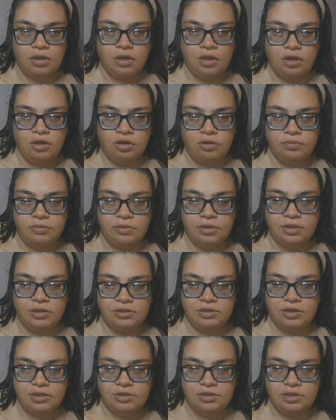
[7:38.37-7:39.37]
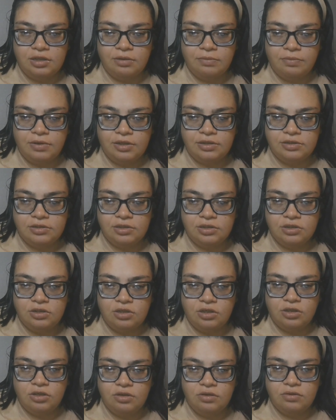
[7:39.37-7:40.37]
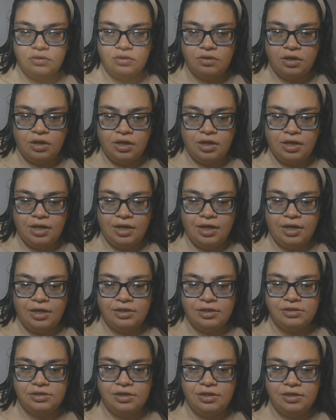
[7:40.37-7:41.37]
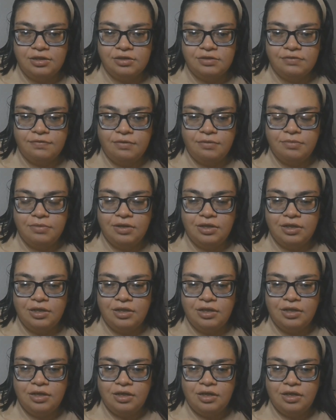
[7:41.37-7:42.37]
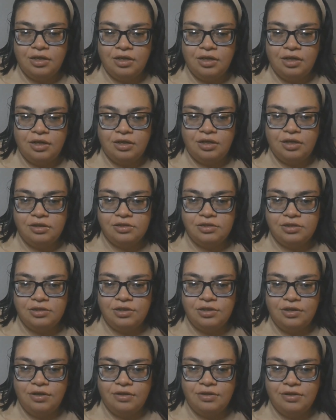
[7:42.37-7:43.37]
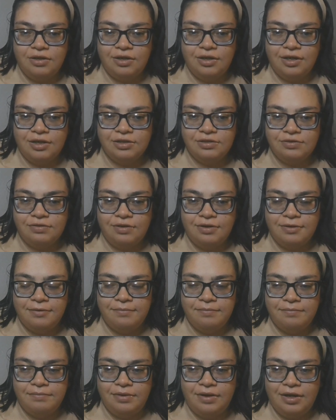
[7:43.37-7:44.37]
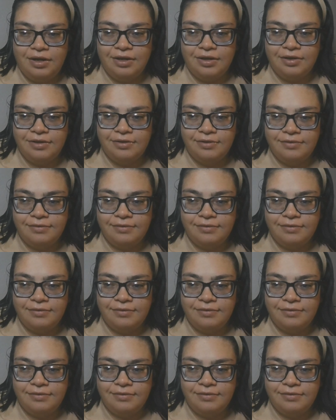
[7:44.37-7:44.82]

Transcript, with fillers: I hope this is a blessing to you as it is for me. See you on the next one. Bye.